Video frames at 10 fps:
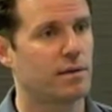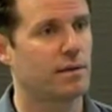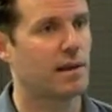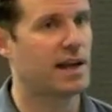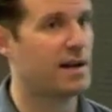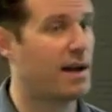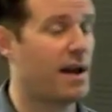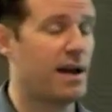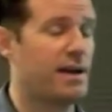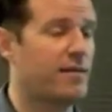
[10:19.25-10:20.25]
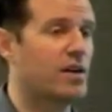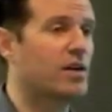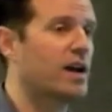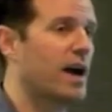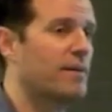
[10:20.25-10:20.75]
Like uh, even
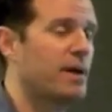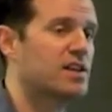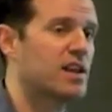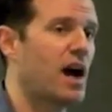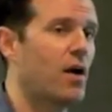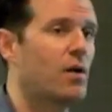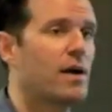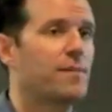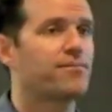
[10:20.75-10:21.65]
earlier, I'd mentioned how